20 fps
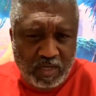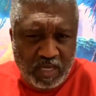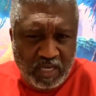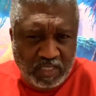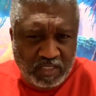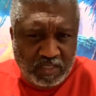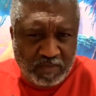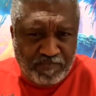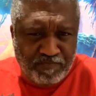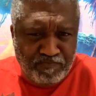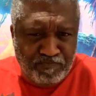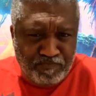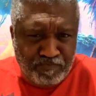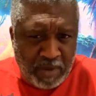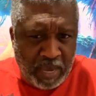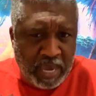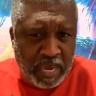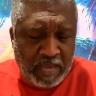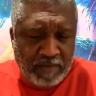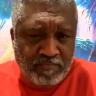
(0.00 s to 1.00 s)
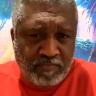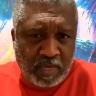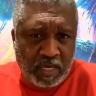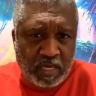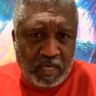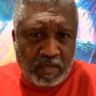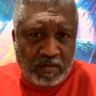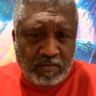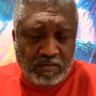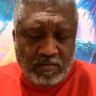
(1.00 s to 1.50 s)
He's a bad
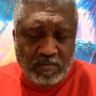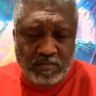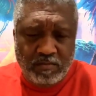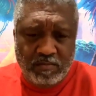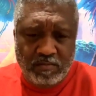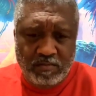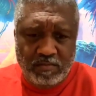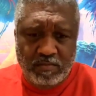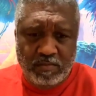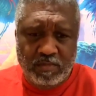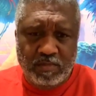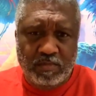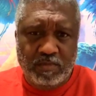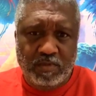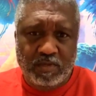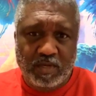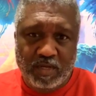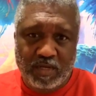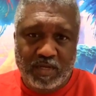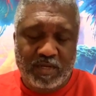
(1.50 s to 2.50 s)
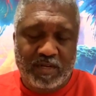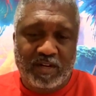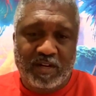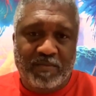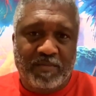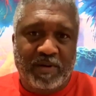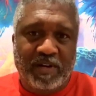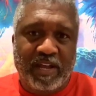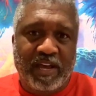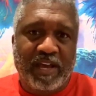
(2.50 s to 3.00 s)
man.
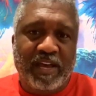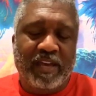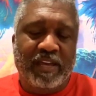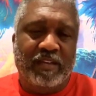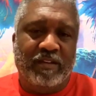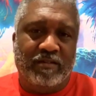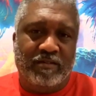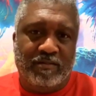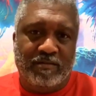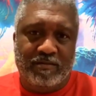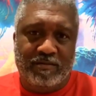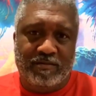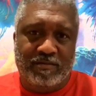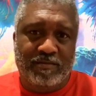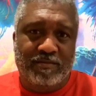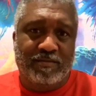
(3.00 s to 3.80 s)
Number 9.